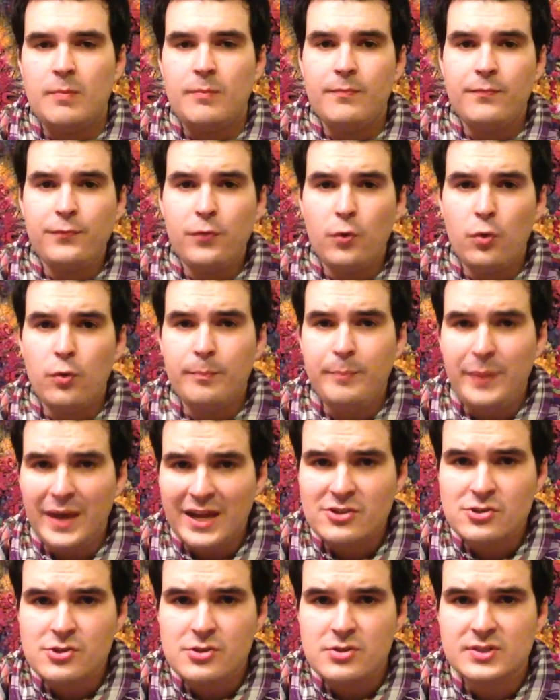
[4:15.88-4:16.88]
full
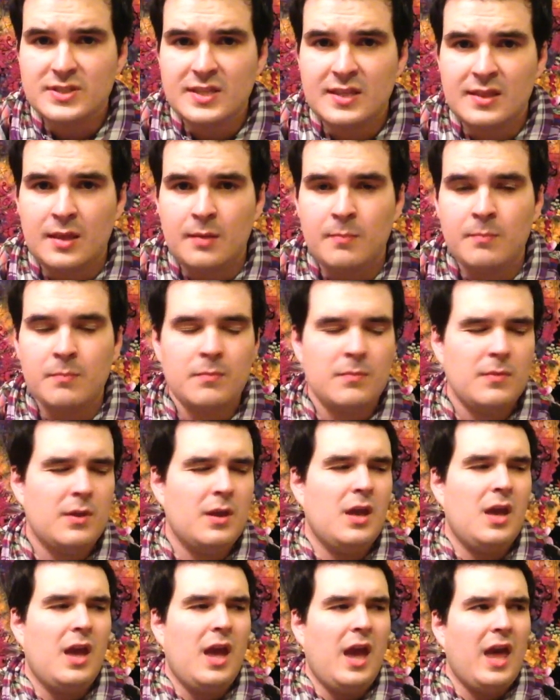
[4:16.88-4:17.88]
pictures in them.
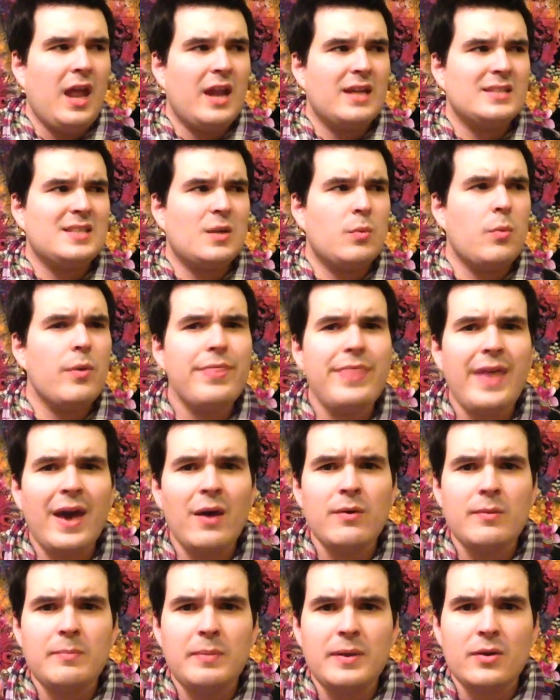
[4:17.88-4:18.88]
And I said, well, that
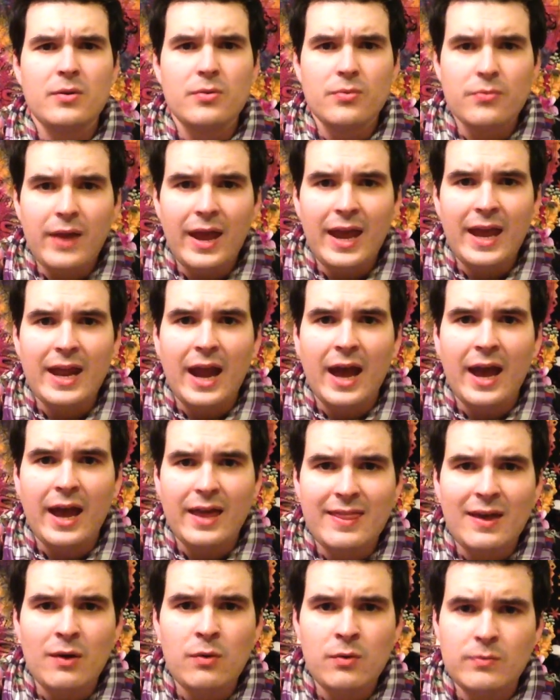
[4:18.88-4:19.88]
would be great.
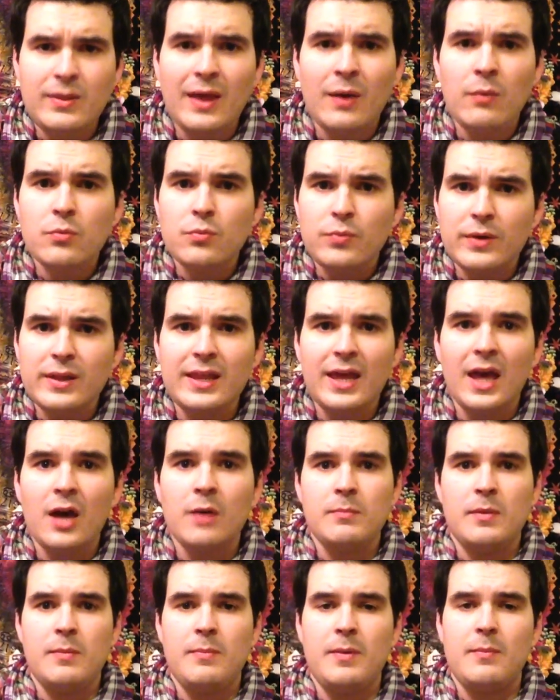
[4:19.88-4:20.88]
That would really
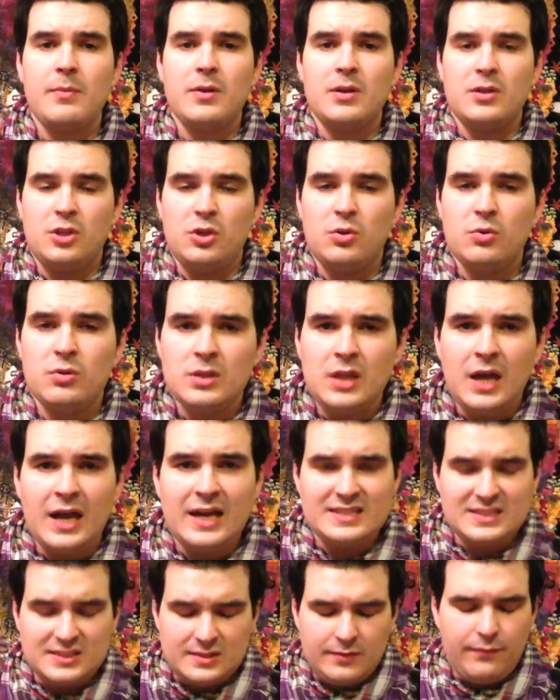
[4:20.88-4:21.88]
help me be able to
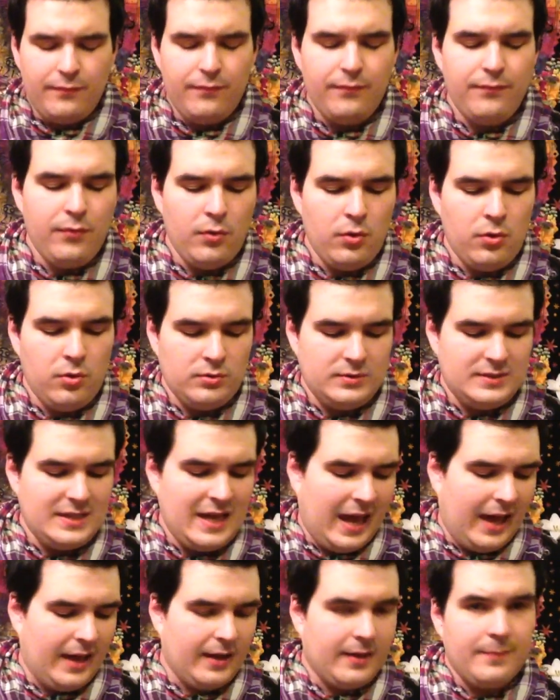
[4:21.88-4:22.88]
utilize the full
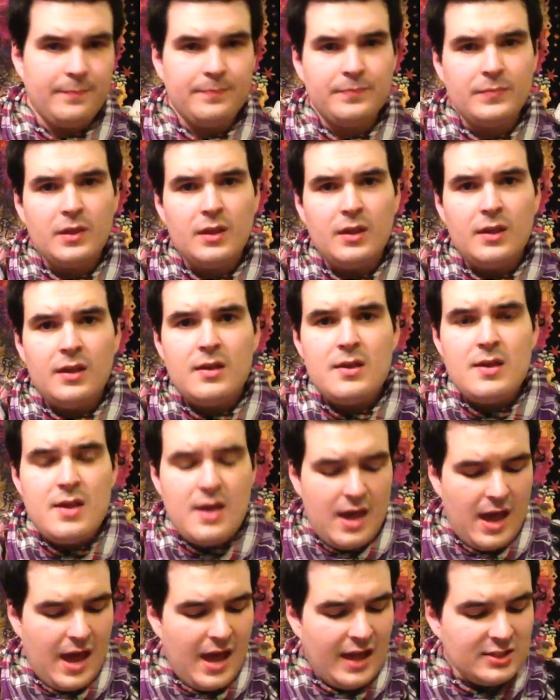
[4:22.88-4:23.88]
deck.
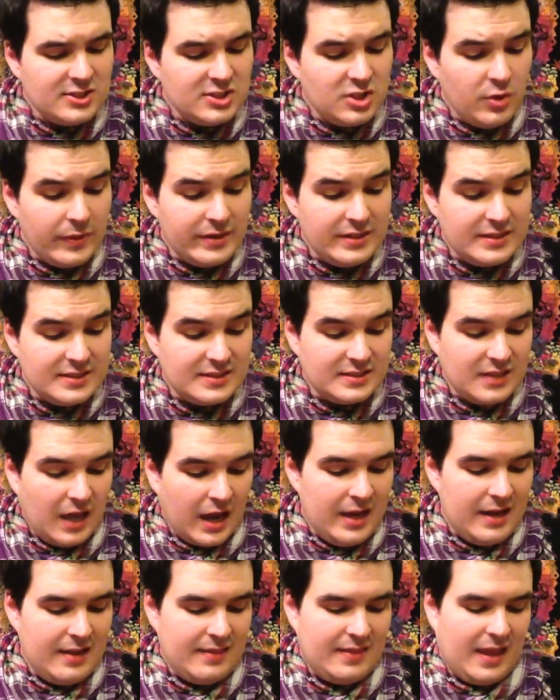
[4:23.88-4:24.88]
And so I
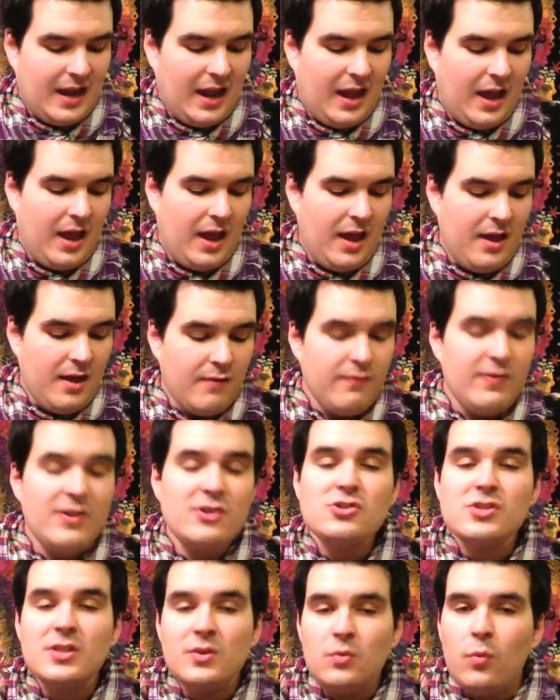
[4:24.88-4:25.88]
decided that
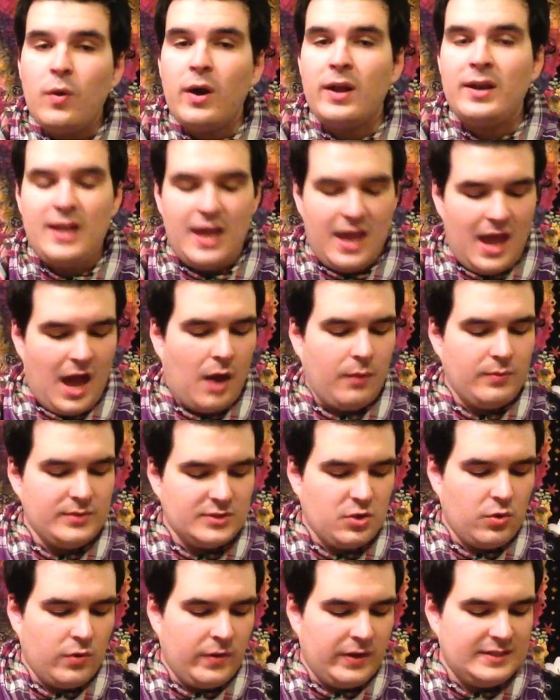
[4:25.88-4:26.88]
eventually one day I
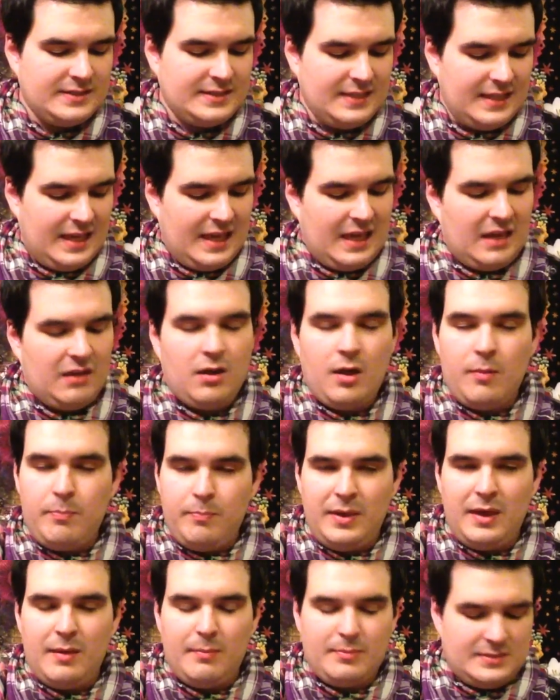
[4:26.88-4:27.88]
was going to get a
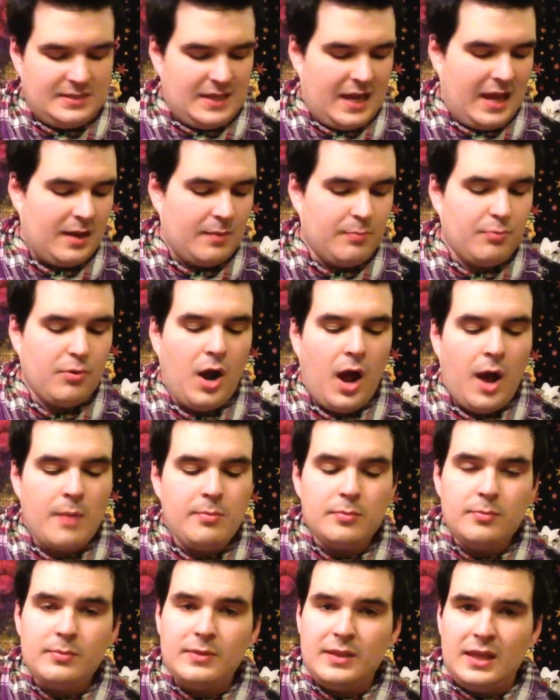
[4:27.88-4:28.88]
pip deck.
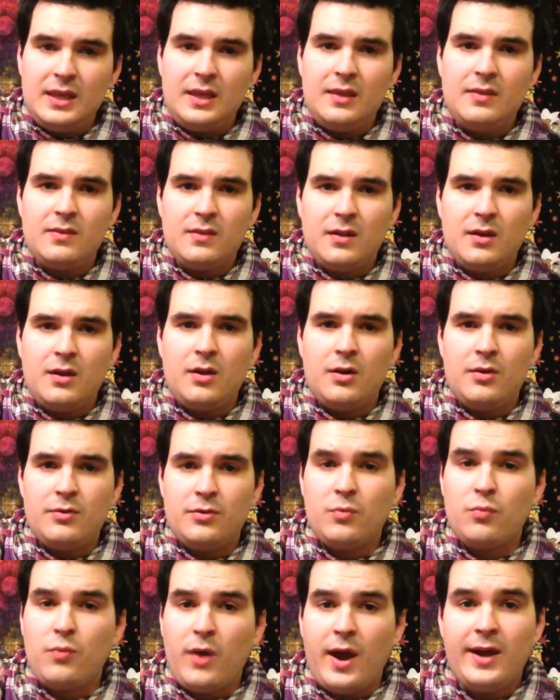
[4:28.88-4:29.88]
Probably the
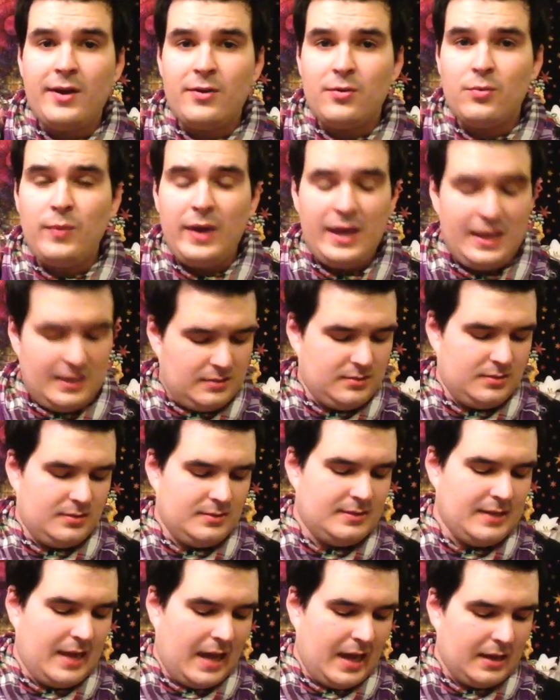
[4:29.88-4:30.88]

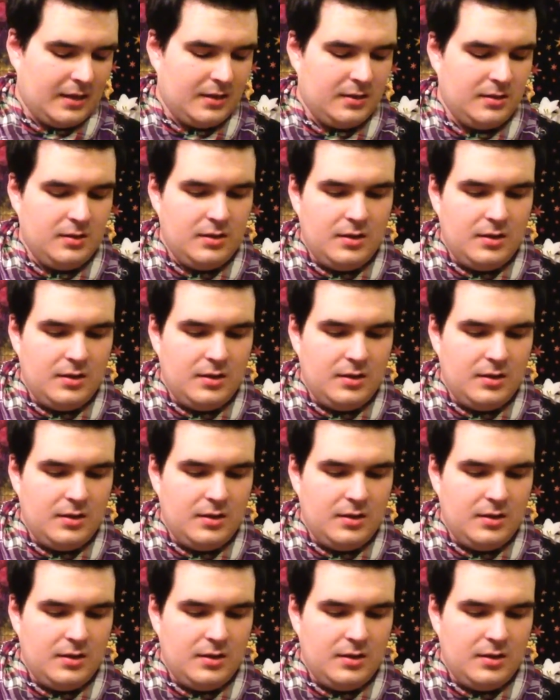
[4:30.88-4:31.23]
Rider-Waite deck